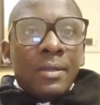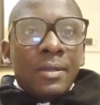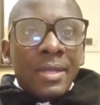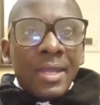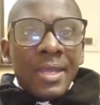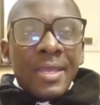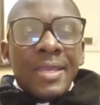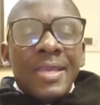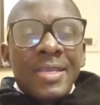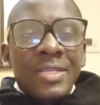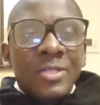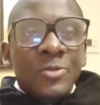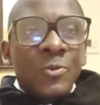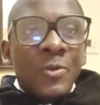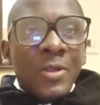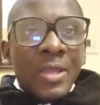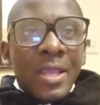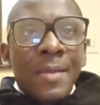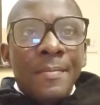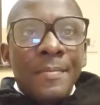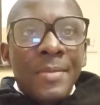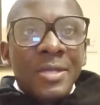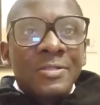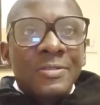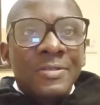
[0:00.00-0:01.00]
Hi guys,
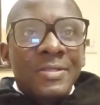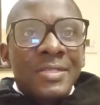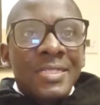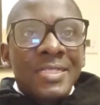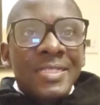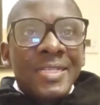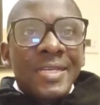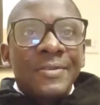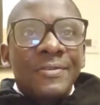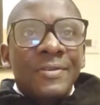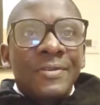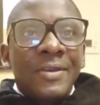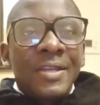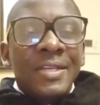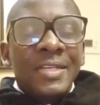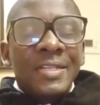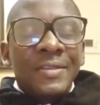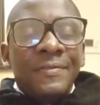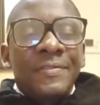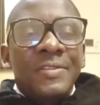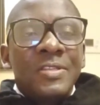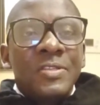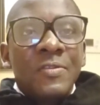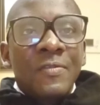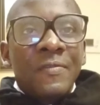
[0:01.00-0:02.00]
welcome back to this channel, and
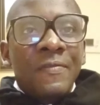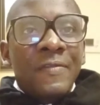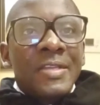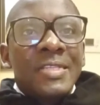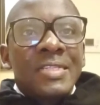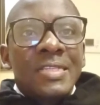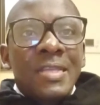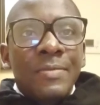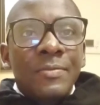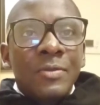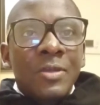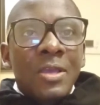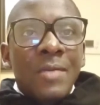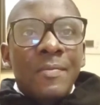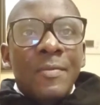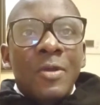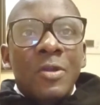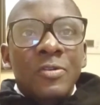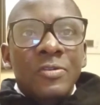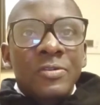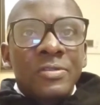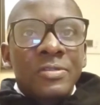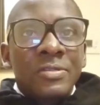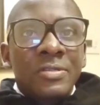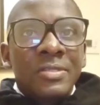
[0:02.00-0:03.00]
if it's your first time to come
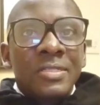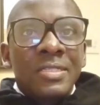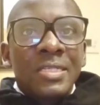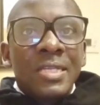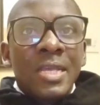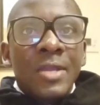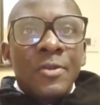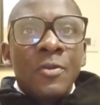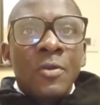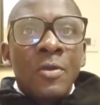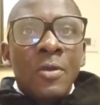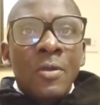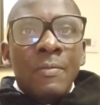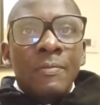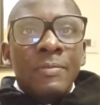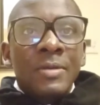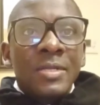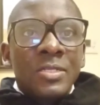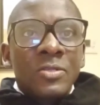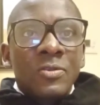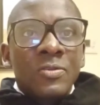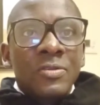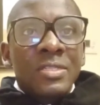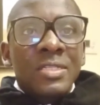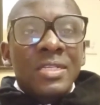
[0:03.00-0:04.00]
across this channel,
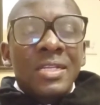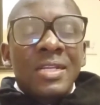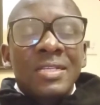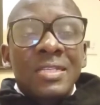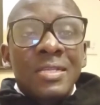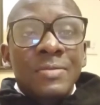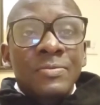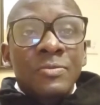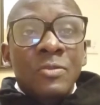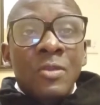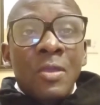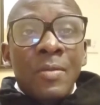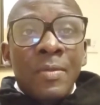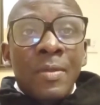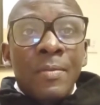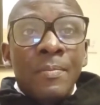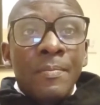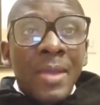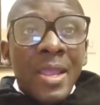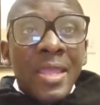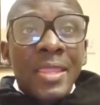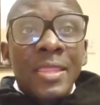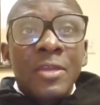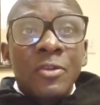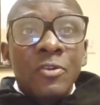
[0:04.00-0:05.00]
please consider subscribing.
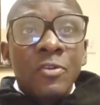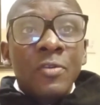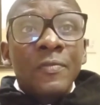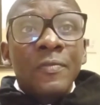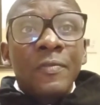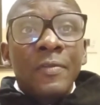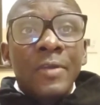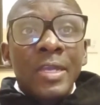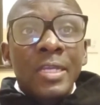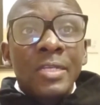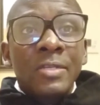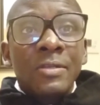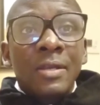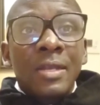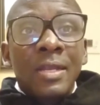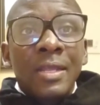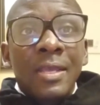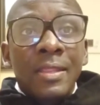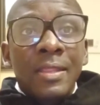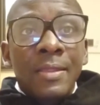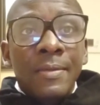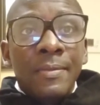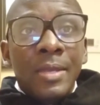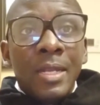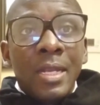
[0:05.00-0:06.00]
By the way, don't forget to
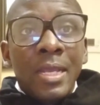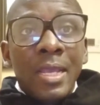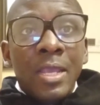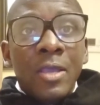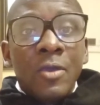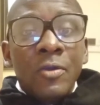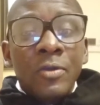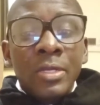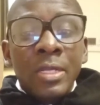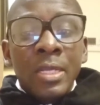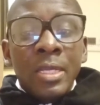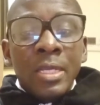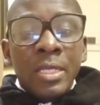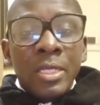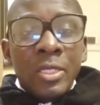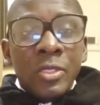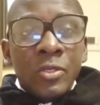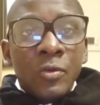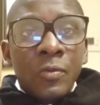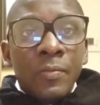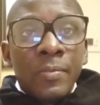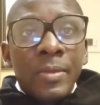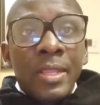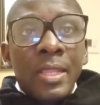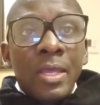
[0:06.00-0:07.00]
click the bell icon. It
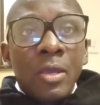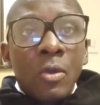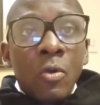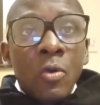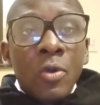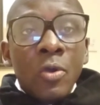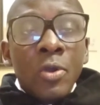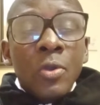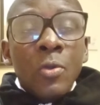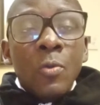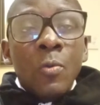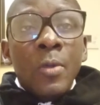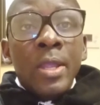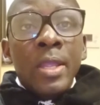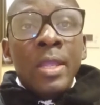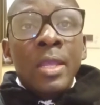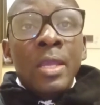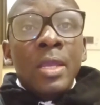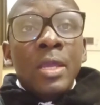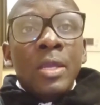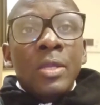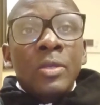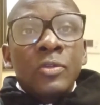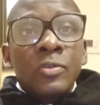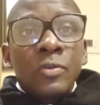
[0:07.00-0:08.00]
will be the only way
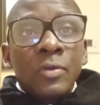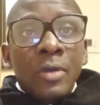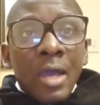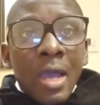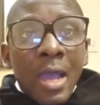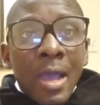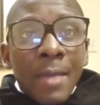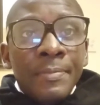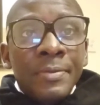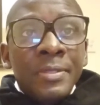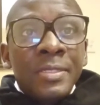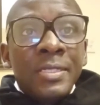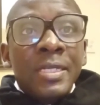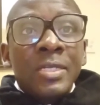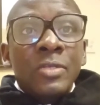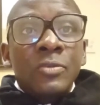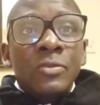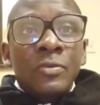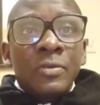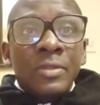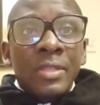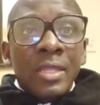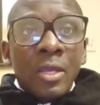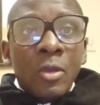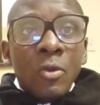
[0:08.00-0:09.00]
to update,
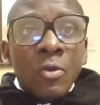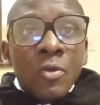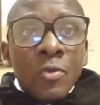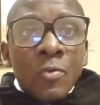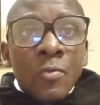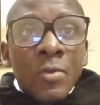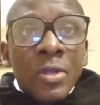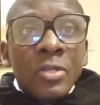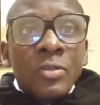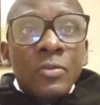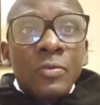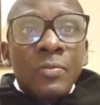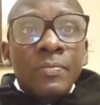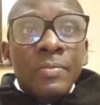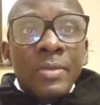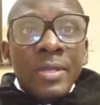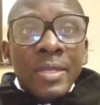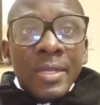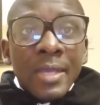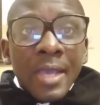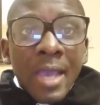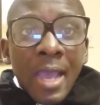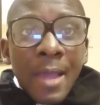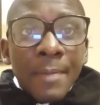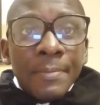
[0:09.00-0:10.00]
or the only way to
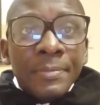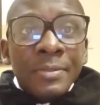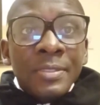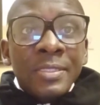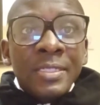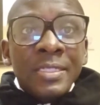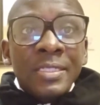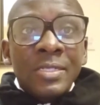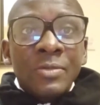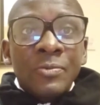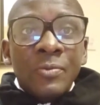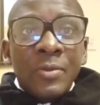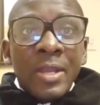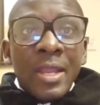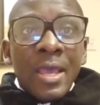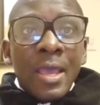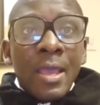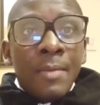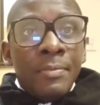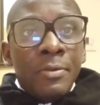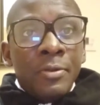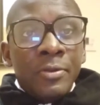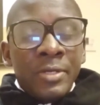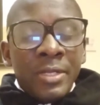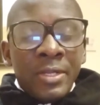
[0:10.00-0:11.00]
be updated when I
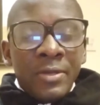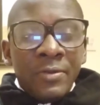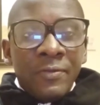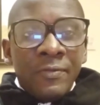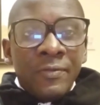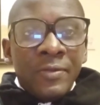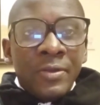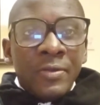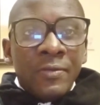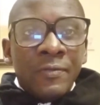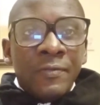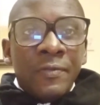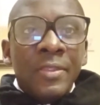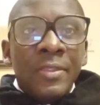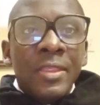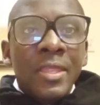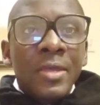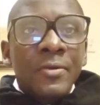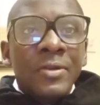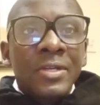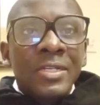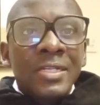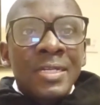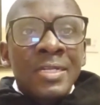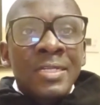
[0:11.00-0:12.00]
upload a new video. For the
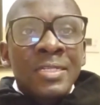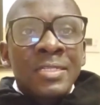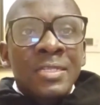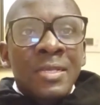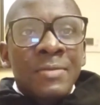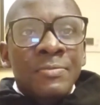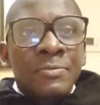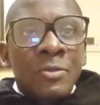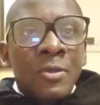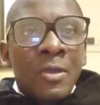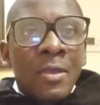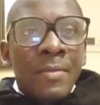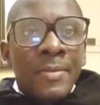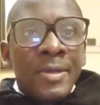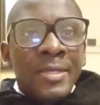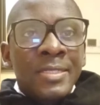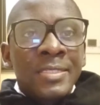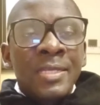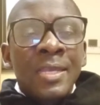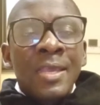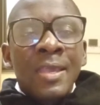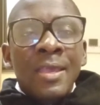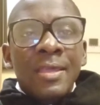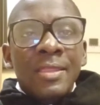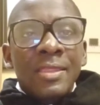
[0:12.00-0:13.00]
returning
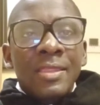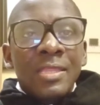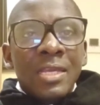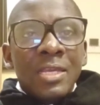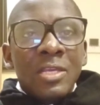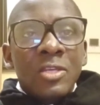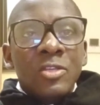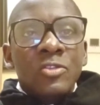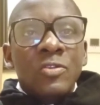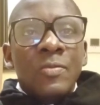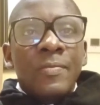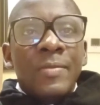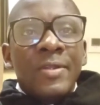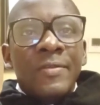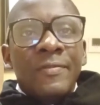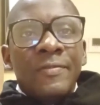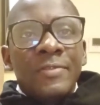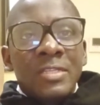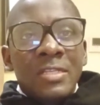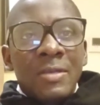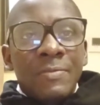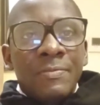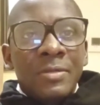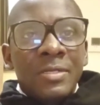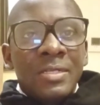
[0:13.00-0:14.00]
subscribers, thank you so much for
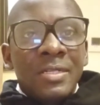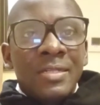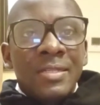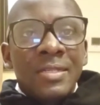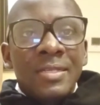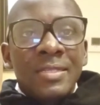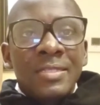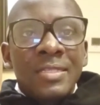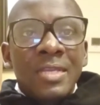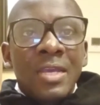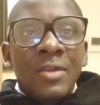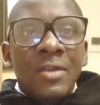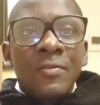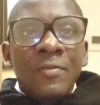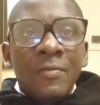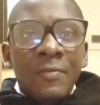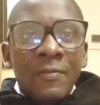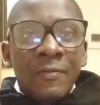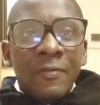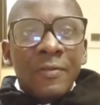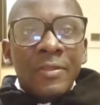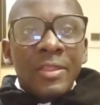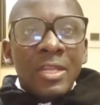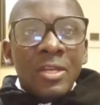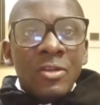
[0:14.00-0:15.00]
supporting this
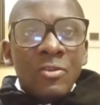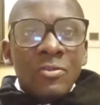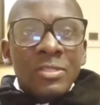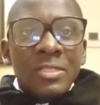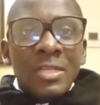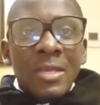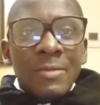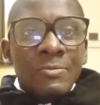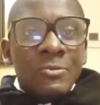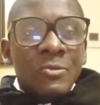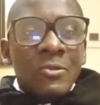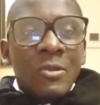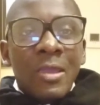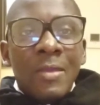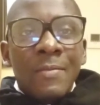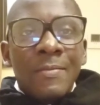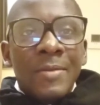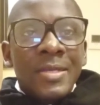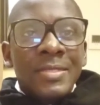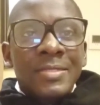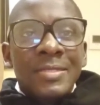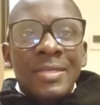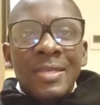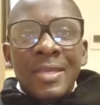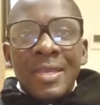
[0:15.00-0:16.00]
channel. For the new
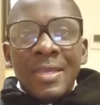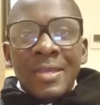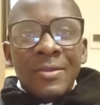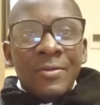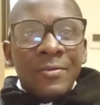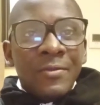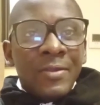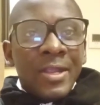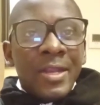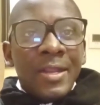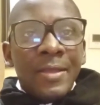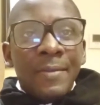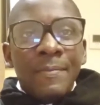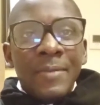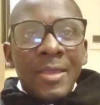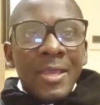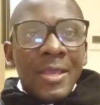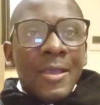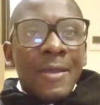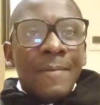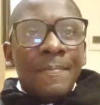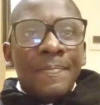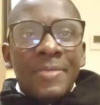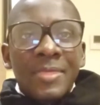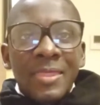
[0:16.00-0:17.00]
subscribers, really
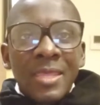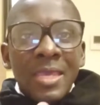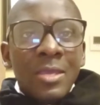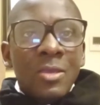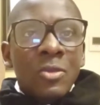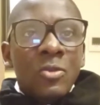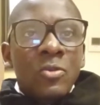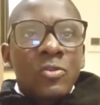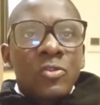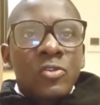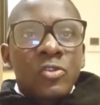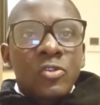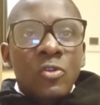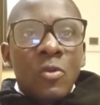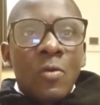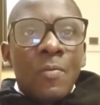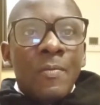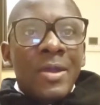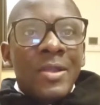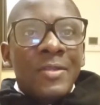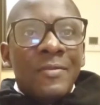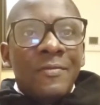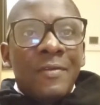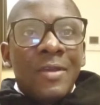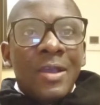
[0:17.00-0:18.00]
big up, thank you so
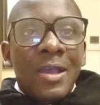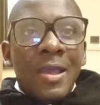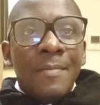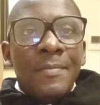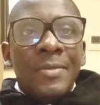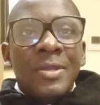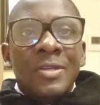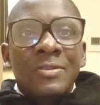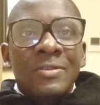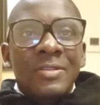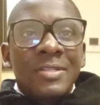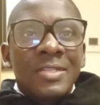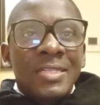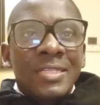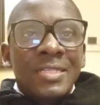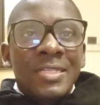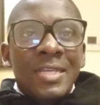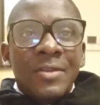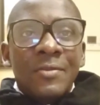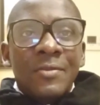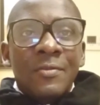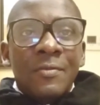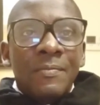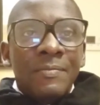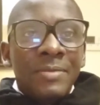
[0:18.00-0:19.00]
much for coming to this
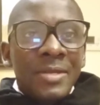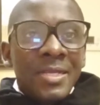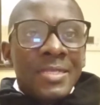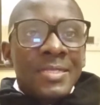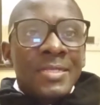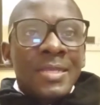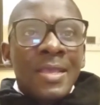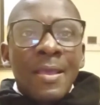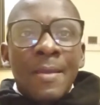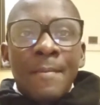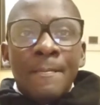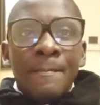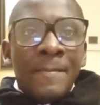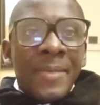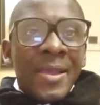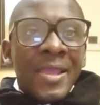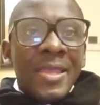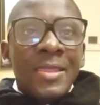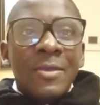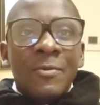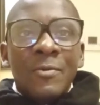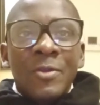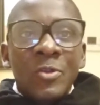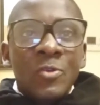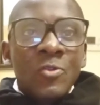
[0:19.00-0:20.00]
channel. Please, by
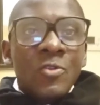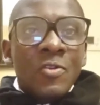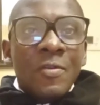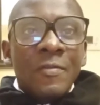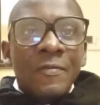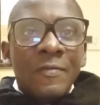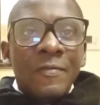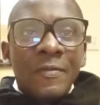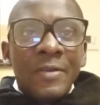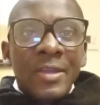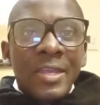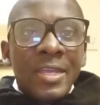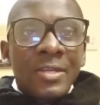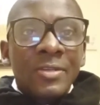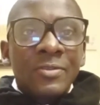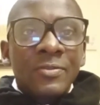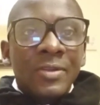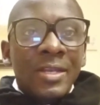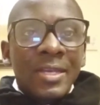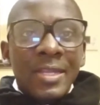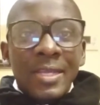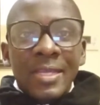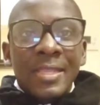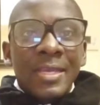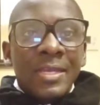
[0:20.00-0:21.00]
the way, do not forget to
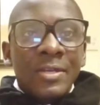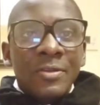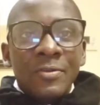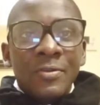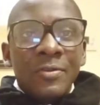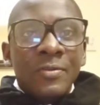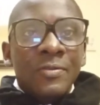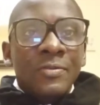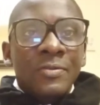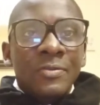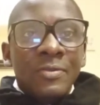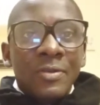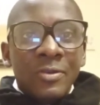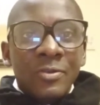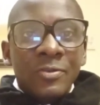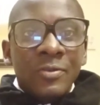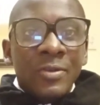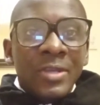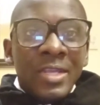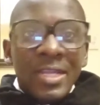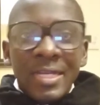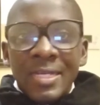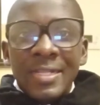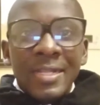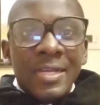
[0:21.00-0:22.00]
click that
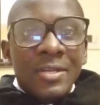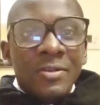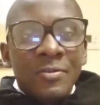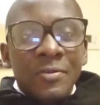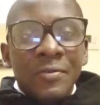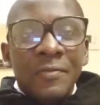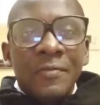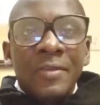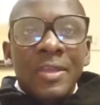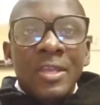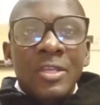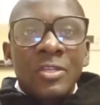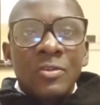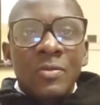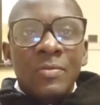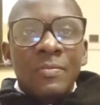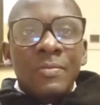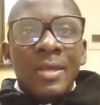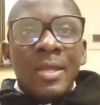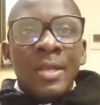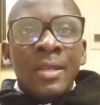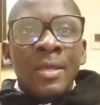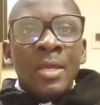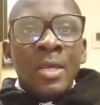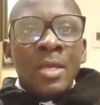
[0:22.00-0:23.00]
hit that notification
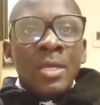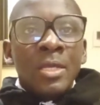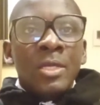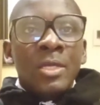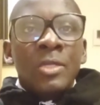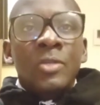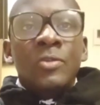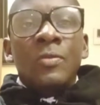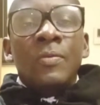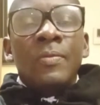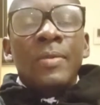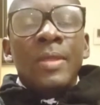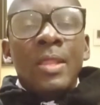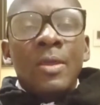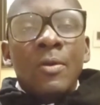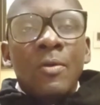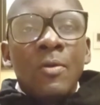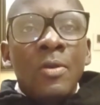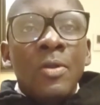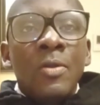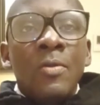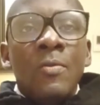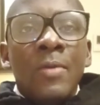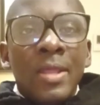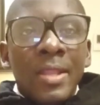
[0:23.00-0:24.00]
bell. It will be the
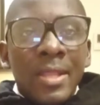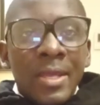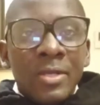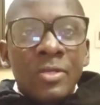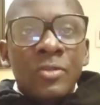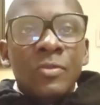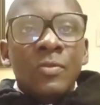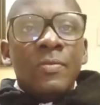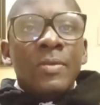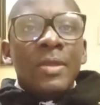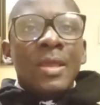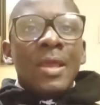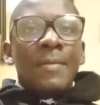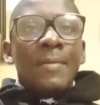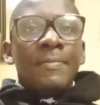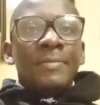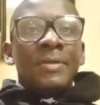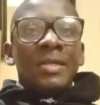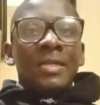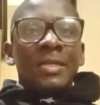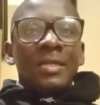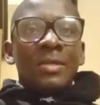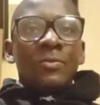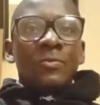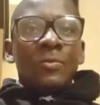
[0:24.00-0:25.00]
only way that you'll be
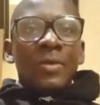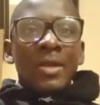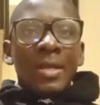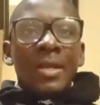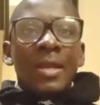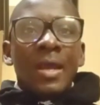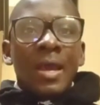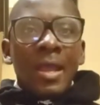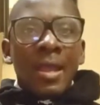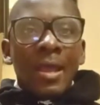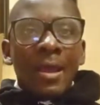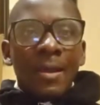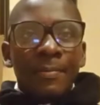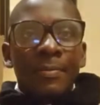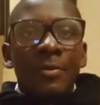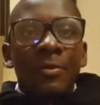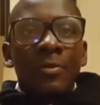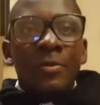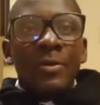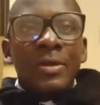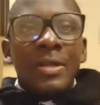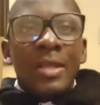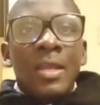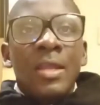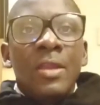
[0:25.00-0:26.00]
updated when I
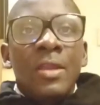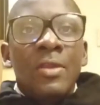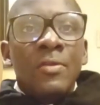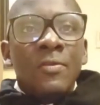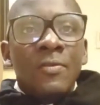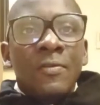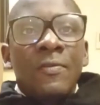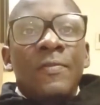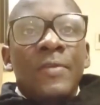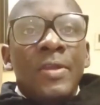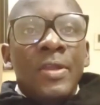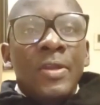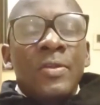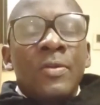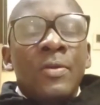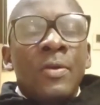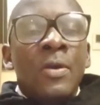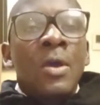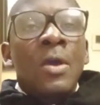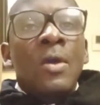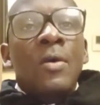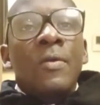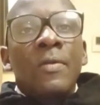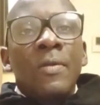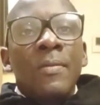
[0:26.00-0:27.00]
upload a new video.
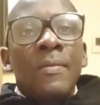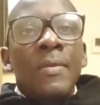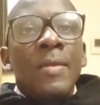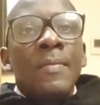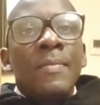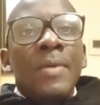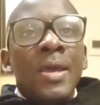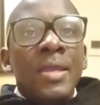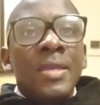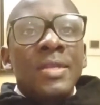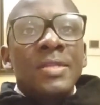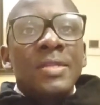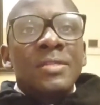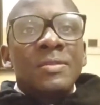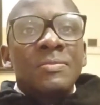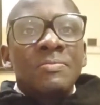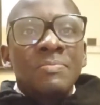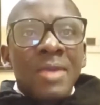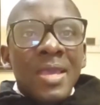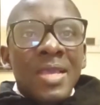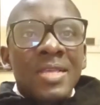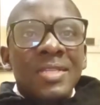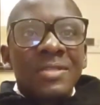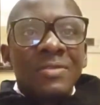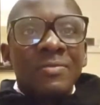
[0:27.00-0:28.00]
Remember, it's
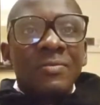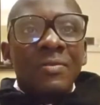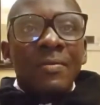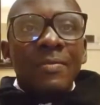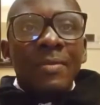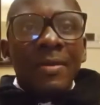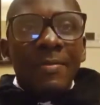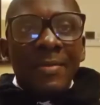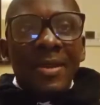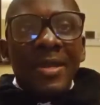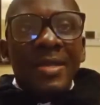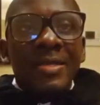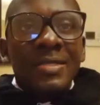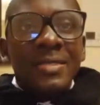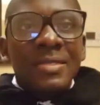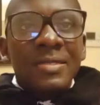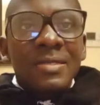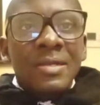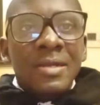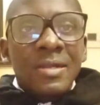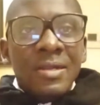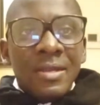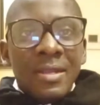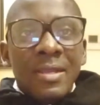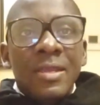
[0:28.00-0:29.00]
Mex from the
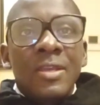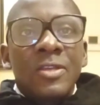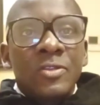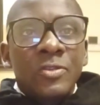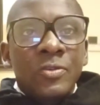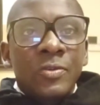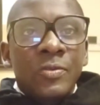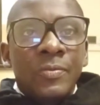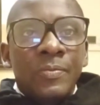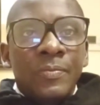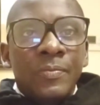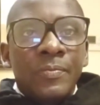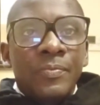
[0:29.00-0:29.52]
Mex Creation.